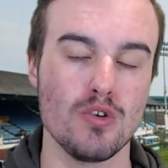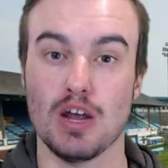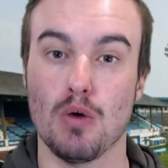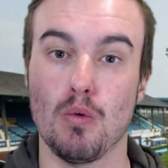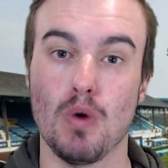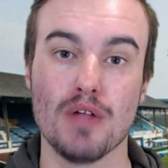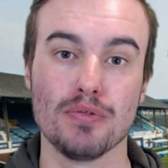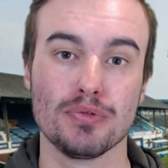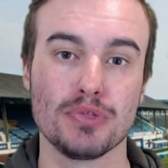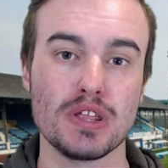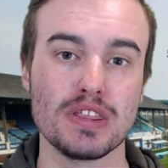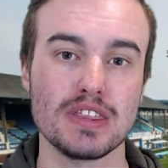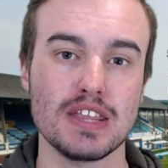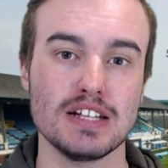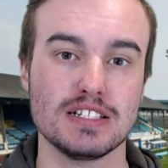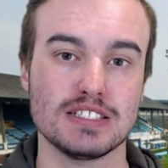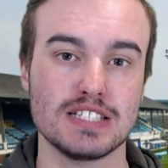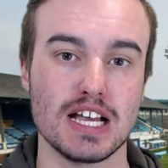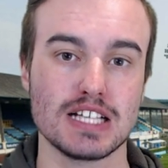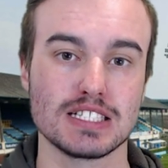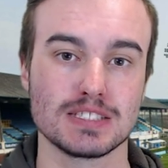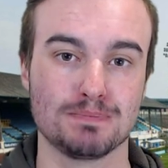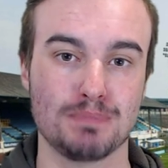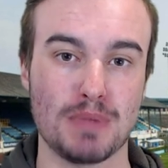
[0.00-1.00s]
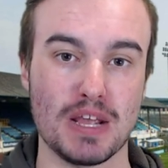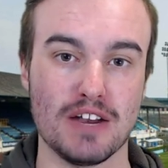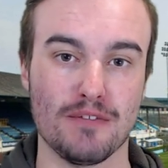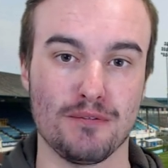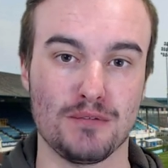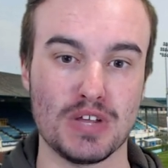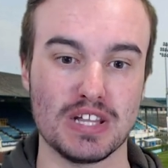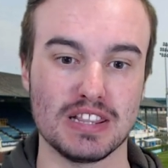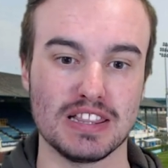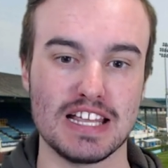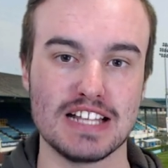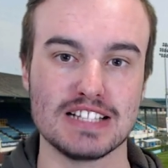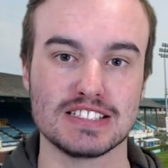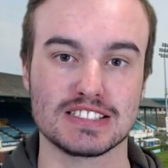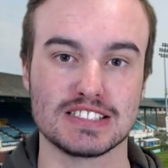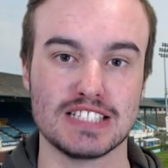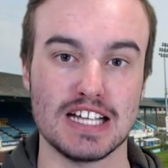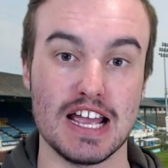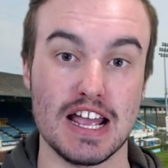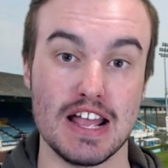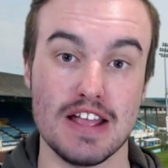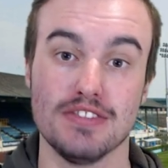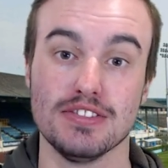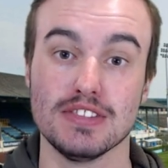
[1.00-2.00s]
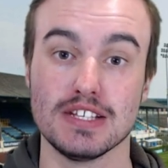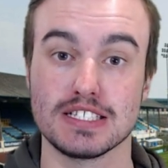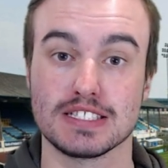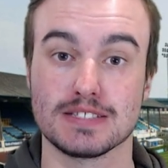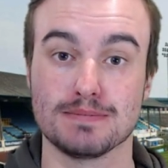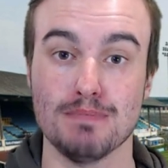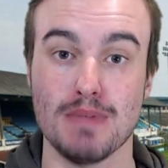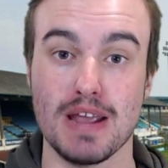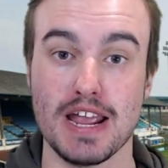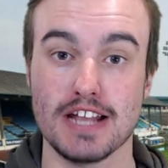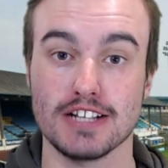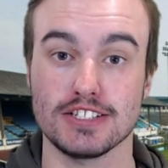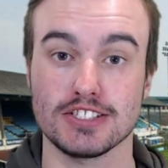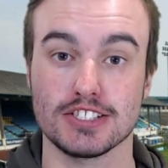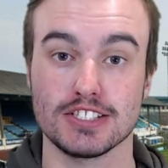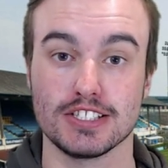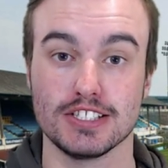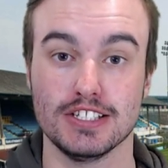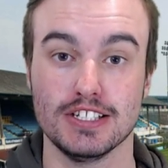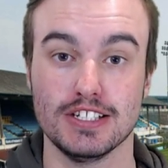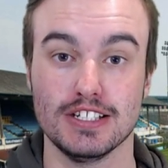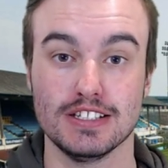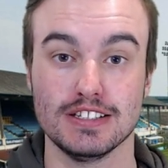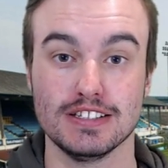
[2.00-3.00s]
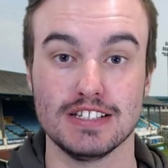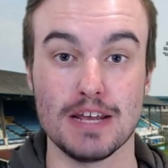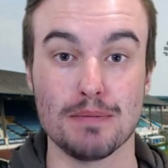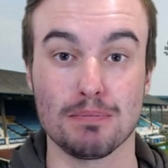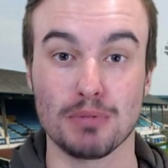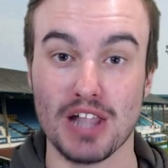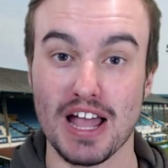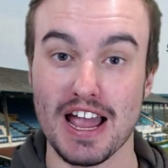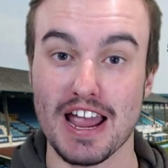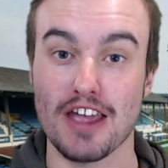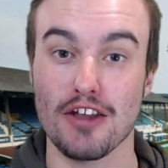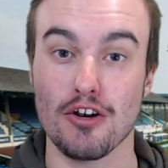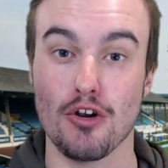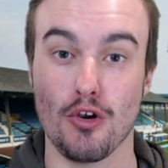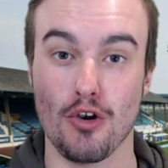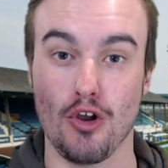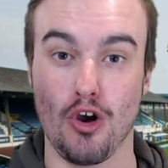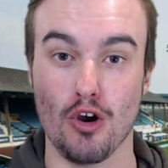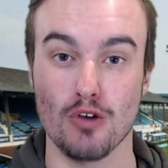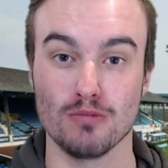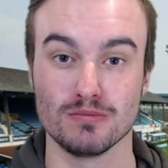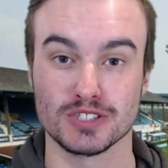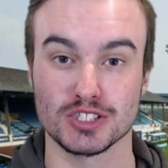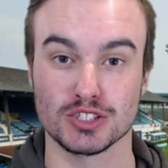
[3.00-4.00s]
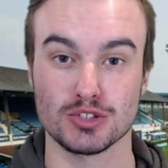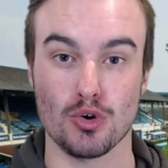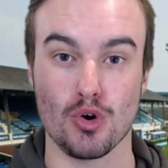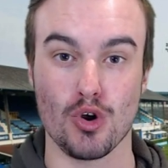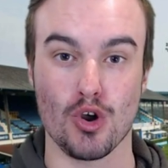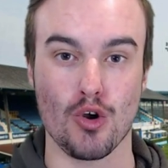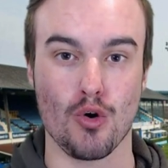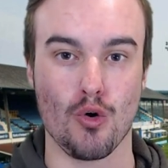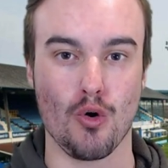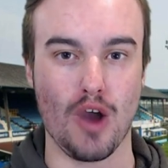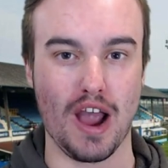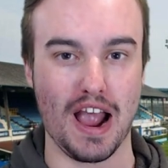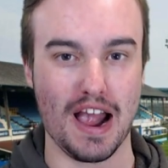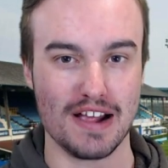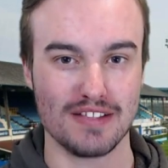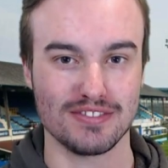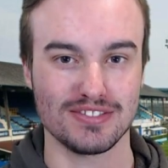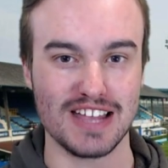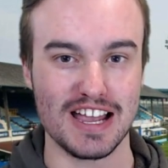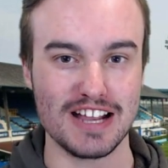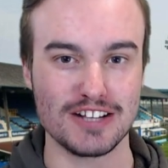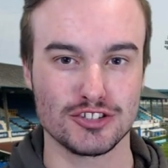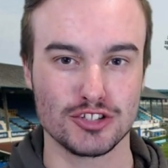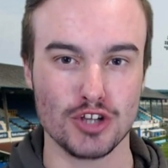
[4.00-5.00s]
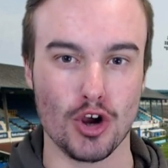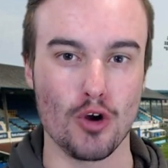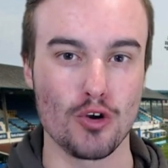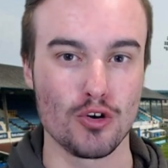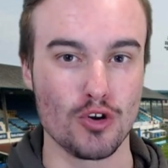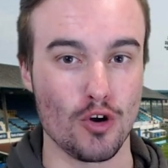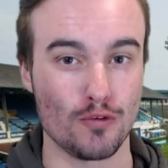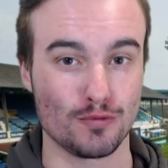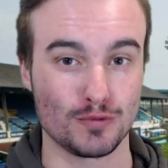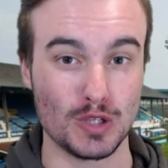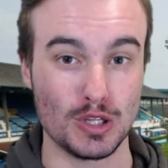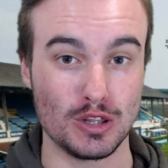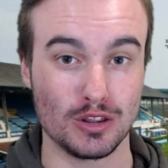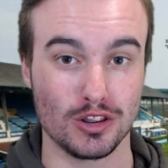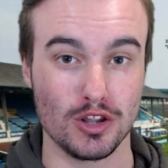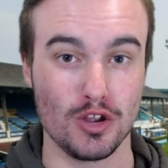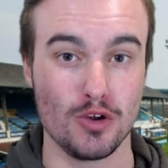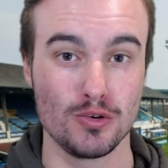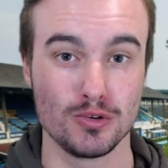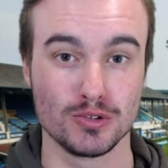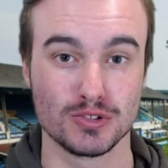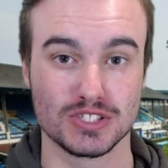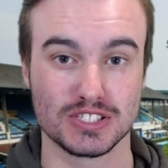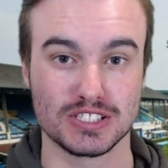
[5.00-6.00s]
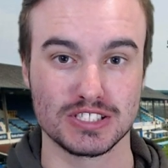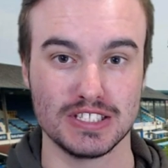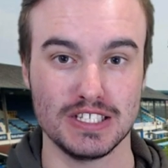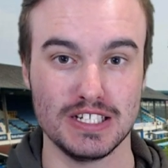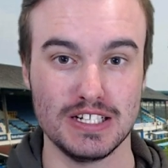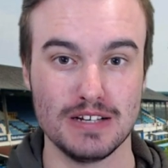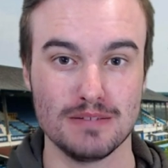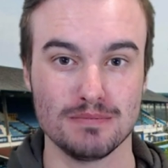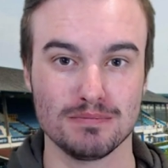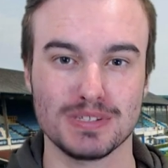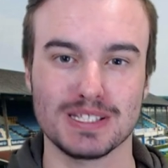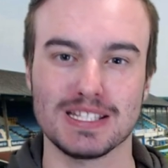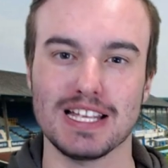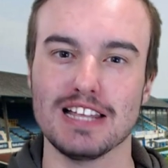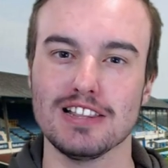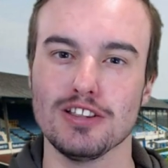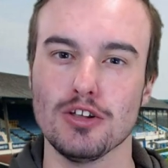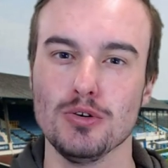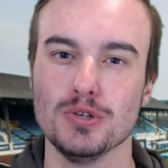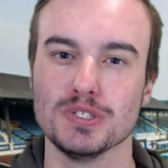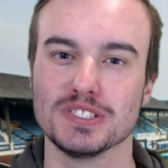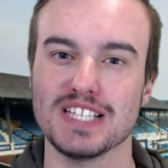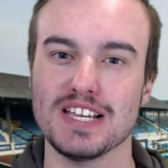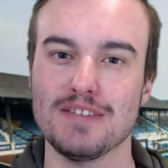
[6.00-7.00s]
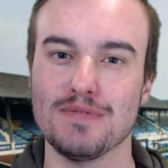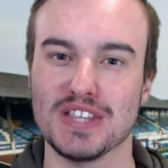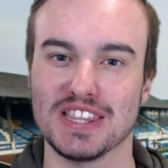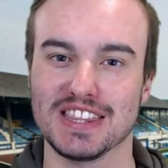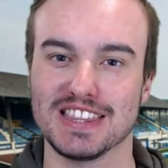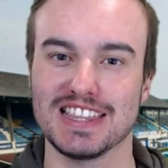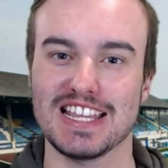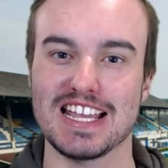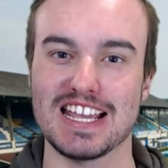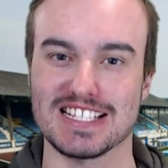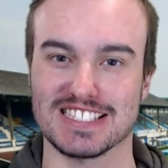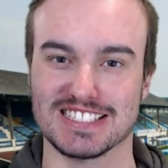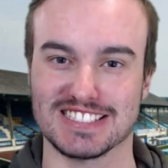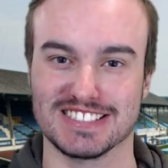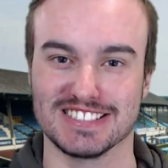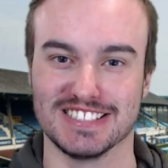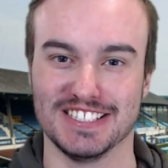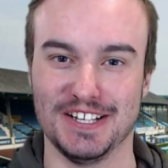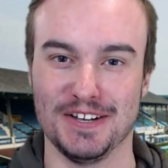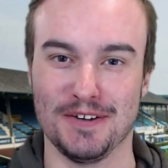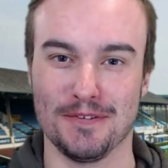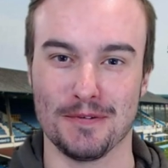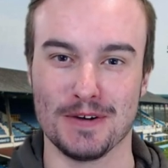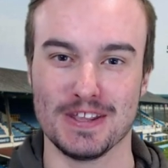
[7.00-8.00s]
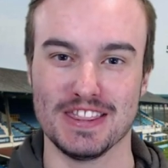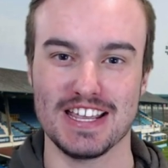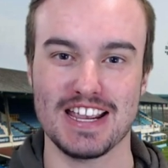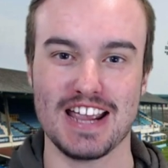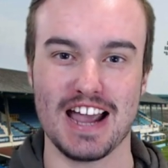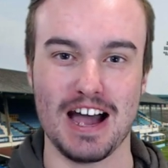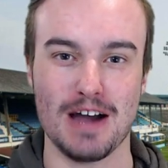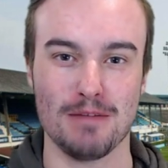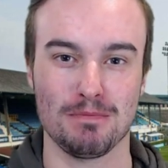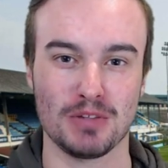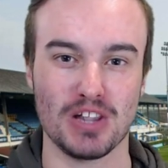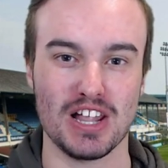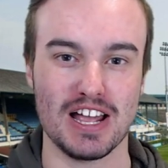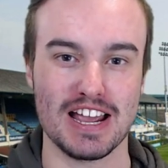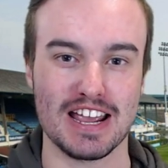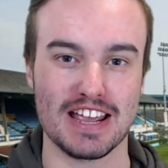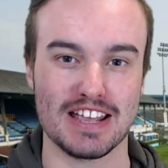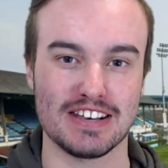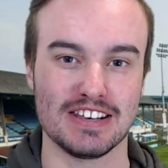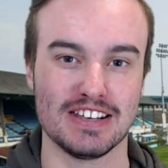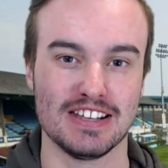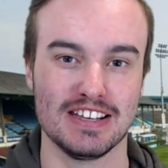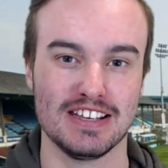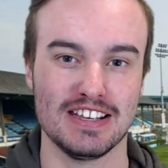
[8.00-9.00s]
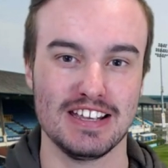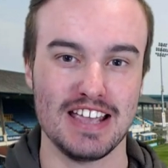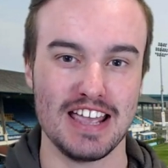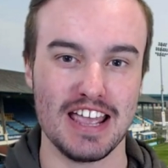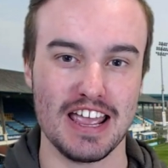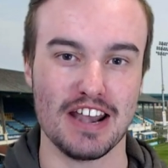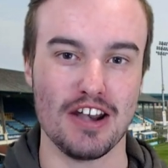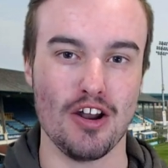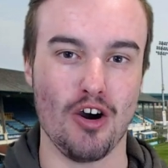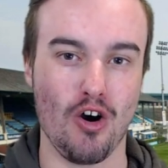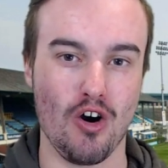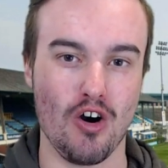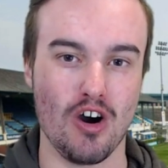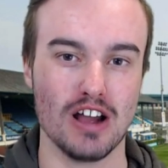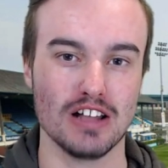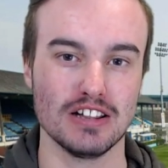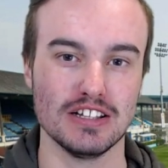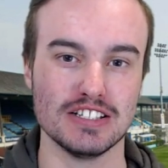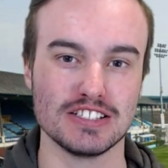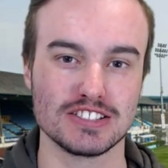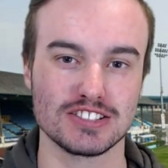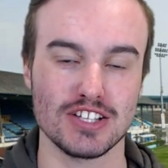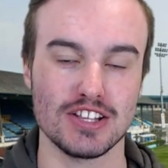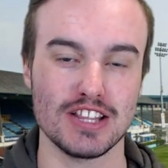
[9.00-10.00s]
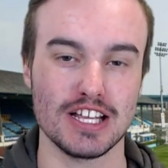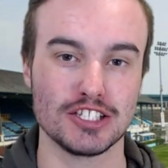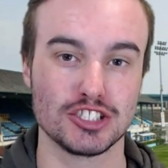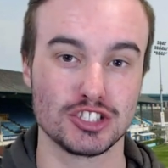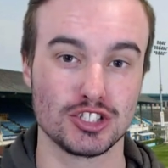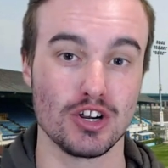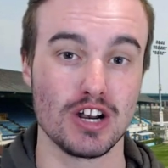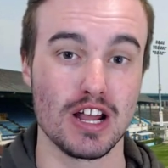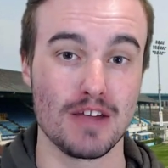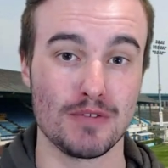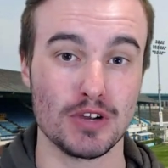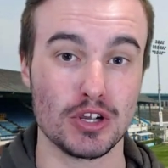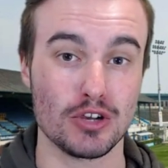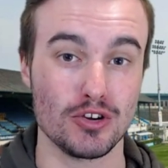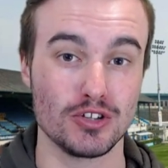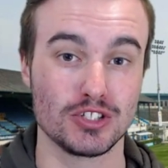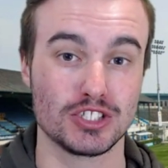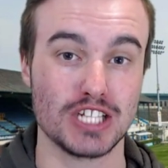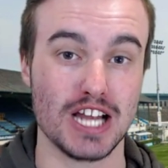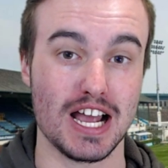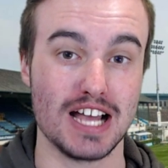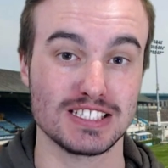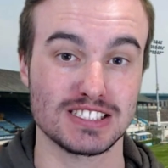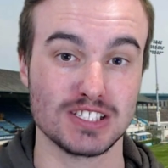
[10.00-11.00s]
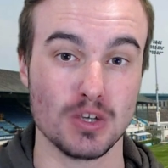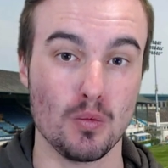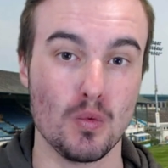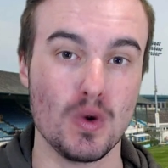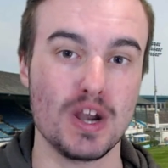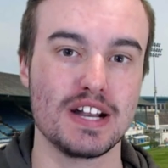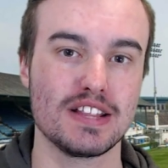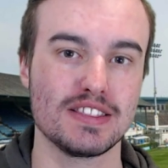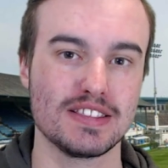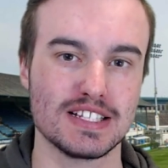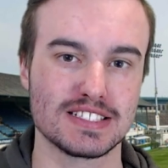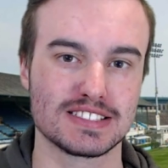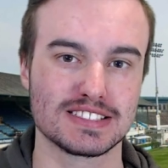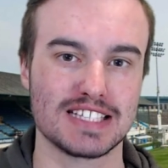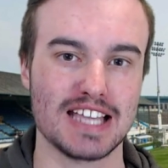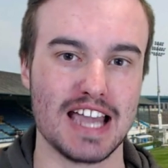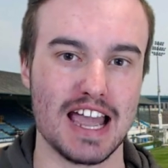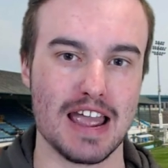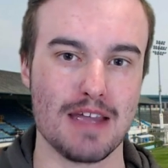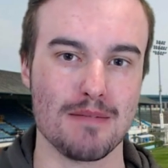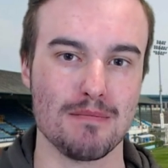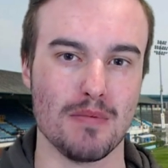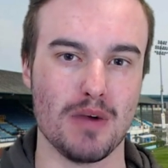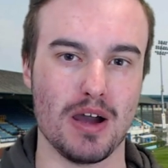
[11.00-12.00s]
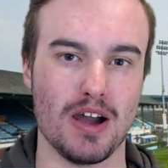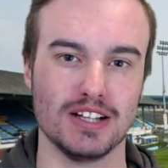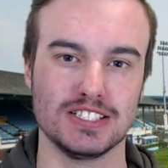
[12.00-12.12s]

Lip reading: Now, one thing that does benefit Leinster in this match, they're playing on home soil, and they don't often lose, but they lose even less when they are playing in Ireland. So they should have a good chance of winning this game.